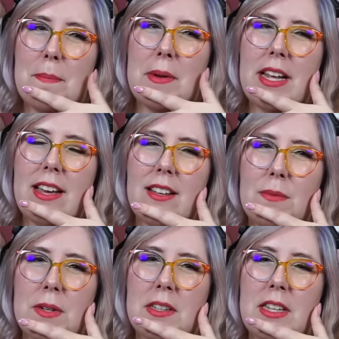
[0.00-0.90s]
But I guess
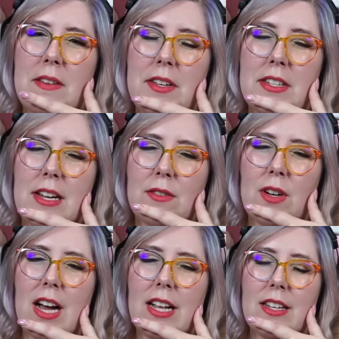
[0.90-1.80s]
we're leaving Tenrou
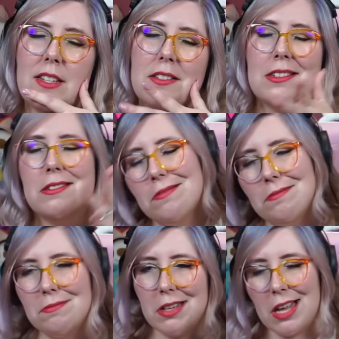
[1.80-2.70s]
Island, so
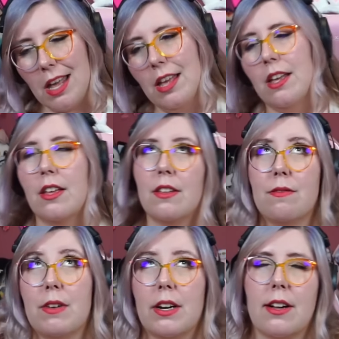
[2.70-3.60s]
eh,
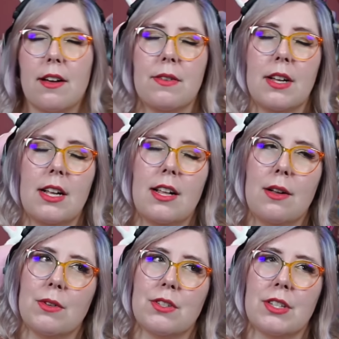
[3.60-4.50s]
fair enough.
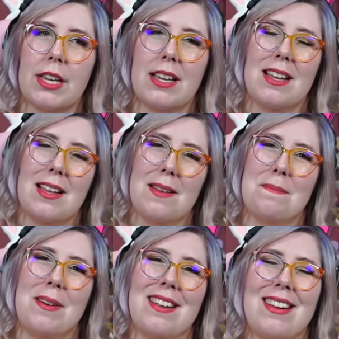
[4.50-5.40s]
We'll see.
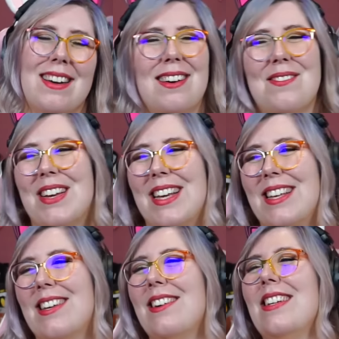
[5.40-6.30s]
But oh my
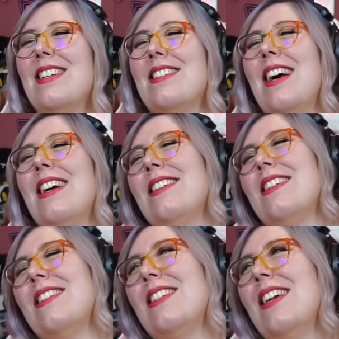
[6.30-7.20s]
goodness, I
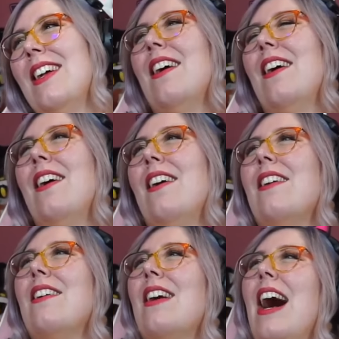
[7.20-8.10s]
just
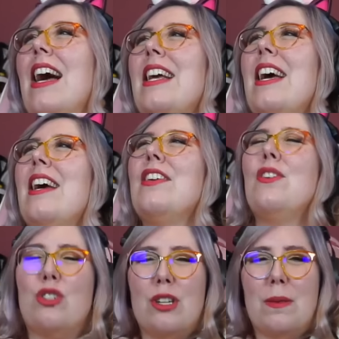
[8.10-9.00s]
oh I
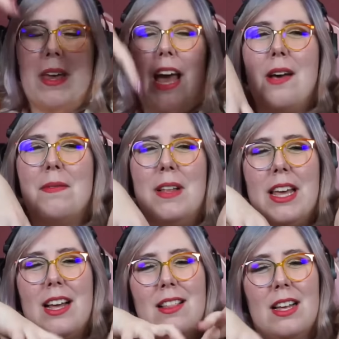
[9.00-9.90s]
usually we have
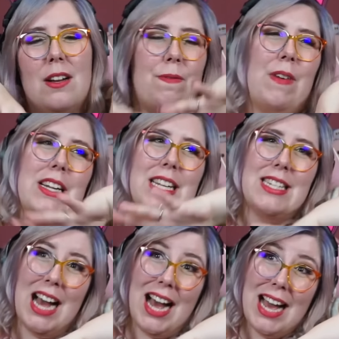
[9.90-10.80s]
like a lot of funny
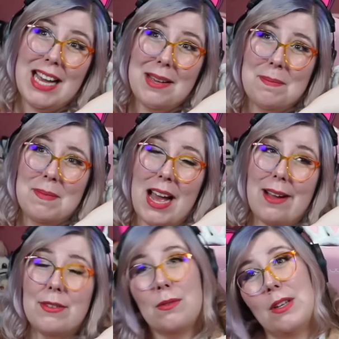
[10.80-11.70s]
time
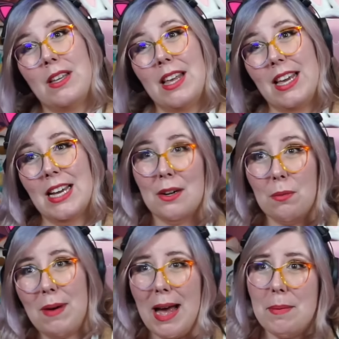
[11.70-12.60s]
after we like kind
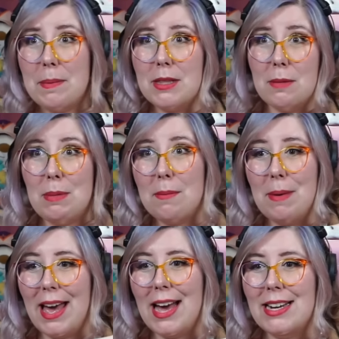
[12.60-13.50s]
of wrap up with the big
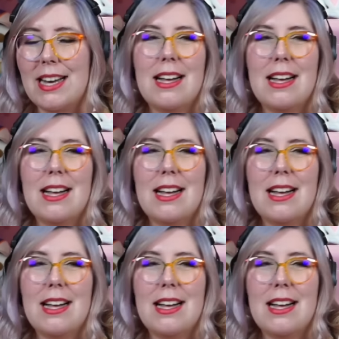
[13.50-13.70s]
bad.